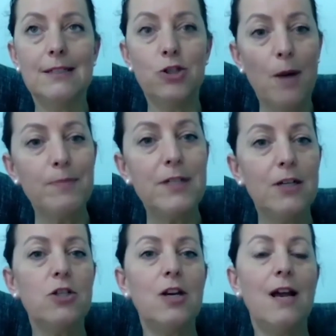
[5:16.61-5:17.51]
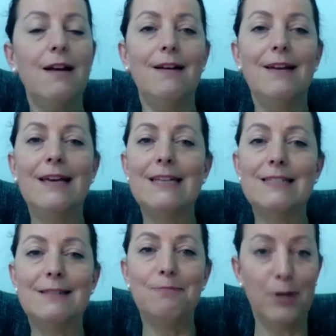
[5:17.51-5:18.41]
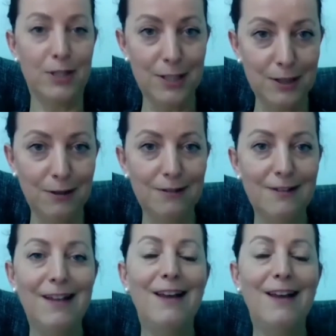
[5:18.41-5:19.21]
Job search is personal,